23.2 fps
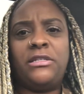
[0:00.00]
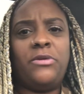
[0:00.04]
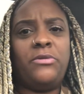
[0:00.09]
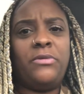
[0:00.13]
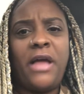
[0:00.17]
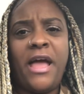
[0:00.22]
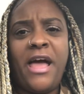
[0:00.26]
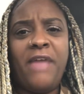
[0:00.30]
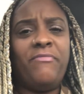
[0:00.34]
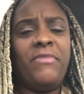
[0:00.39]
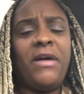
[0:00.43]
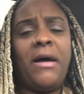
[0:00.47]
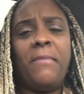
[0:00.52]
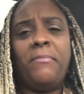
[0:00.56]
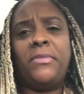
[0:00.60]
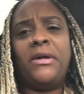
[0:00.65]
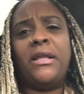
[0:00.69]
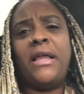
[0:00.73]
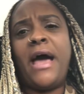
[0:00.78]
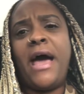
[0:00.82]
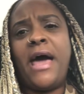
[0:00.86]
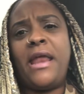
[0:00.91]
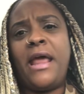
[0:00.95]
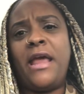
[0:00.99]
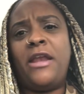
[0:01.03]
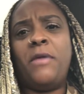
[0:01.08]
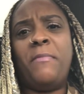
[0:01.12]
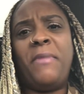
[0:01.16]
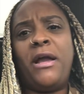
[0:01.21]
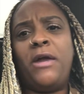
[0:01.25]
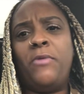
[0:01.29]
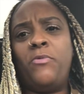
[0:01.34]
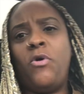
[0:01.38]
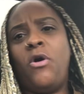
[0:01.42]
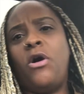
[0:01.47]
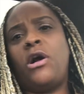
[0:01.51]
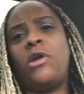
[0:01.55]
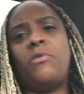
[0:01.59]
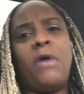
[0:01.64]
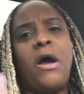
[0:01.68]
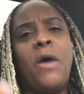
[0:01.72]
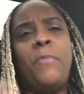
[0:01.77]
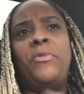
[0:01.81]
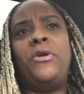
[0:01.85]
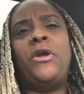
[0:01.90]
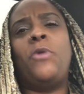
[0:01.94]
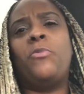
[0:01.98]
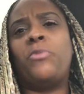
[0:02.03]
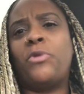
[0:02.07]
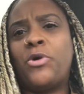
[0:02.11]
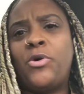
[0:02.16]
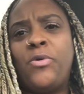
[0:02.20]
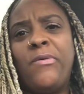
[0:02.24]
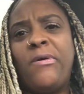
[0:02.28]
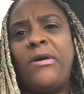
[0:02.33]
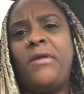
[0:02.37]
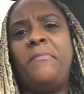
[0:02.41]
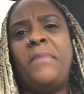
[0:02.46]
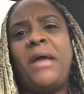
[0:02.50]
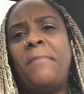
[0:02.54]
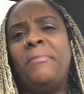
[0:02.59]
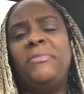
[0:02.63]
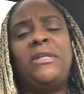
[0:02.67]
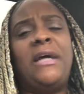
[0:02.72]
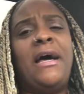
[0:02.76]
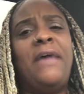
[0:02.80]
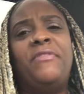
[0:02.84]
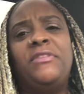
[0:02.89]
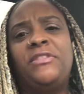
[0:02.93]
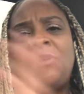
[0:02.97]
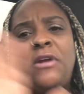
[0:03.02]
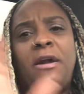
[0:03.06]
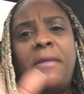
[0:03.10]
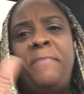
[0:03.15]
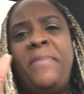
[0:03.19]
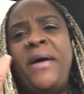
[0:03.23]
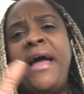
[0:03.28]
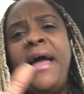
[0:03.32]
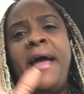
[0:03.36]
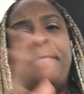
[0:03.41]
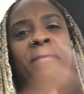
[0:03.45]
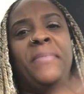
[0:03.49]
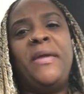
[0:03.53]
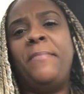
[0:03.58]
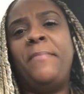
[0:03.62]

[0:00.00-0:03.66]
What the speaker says: So I'm glad ain't nobody walking around with no recording me. I'm gonna have to start patting